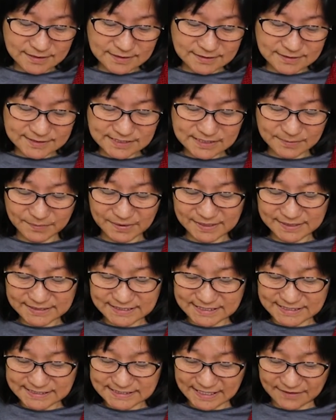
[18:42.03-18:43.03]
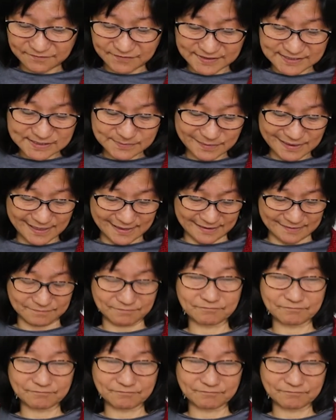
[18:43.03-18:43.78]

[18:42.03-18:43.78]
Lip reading: disability savings plan.